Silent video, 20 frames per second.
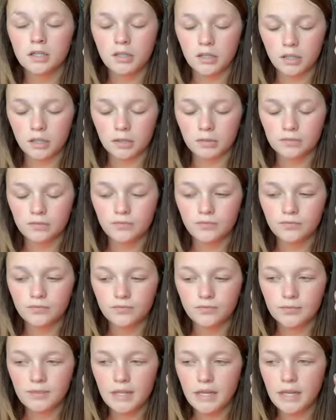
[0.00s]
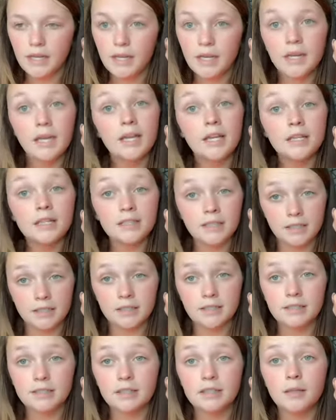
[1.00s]
gone, and it
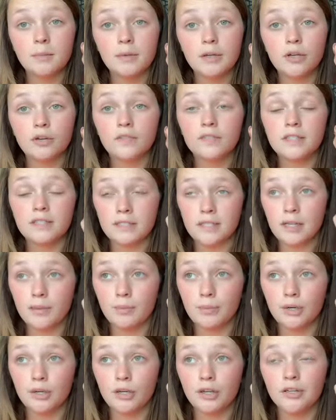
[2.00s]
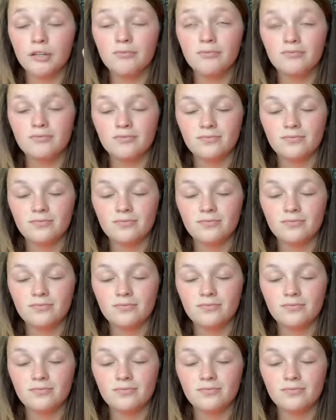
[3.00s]
is the middle of December,